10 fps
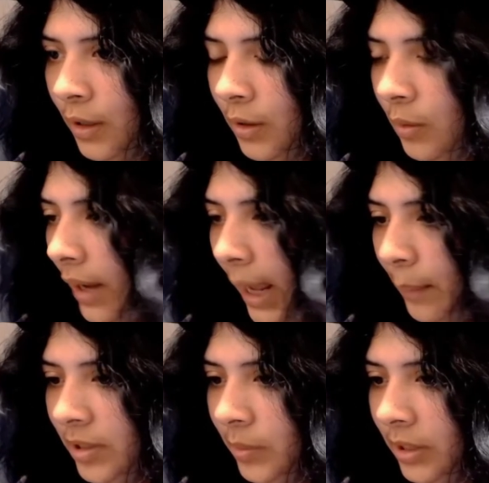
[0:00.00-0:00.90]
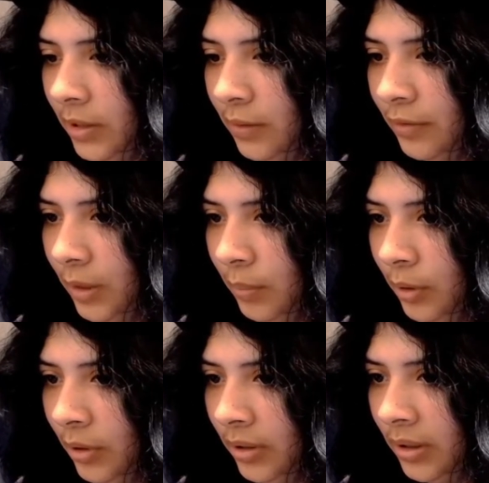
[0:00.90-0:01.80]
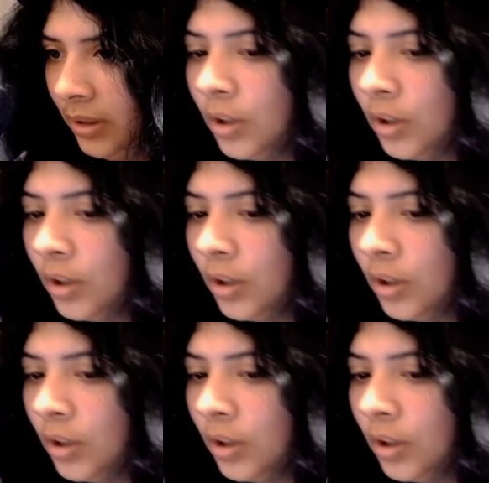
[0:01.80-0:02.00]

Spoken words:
Happens when you don't follow protocol.